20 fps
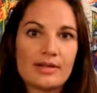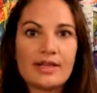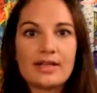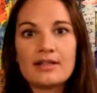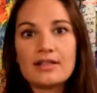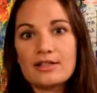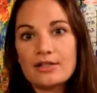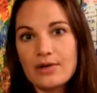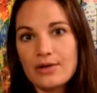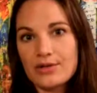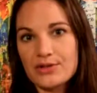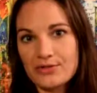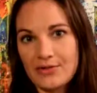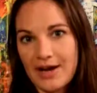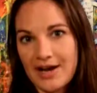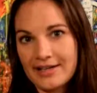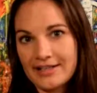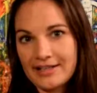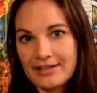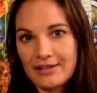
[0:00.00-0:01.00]
and this goes for
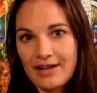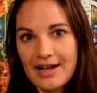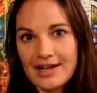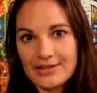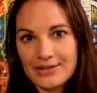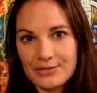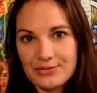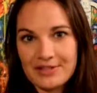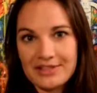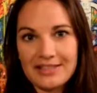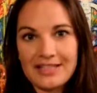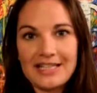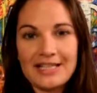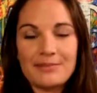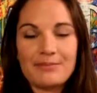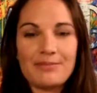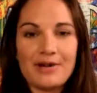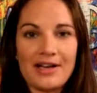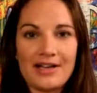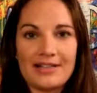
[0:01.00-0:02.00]
any class
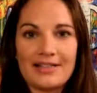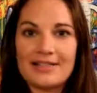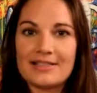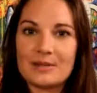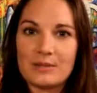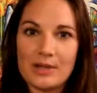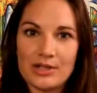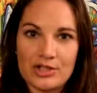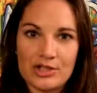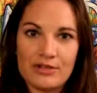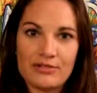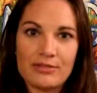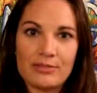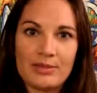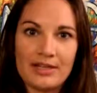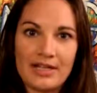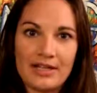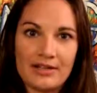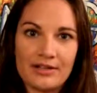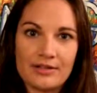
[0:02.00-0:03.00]
really, but especially for
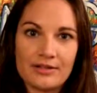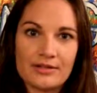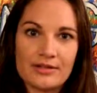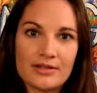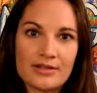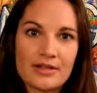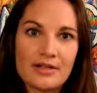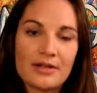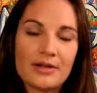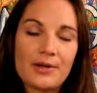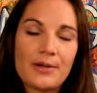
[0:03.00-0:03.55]
beginners,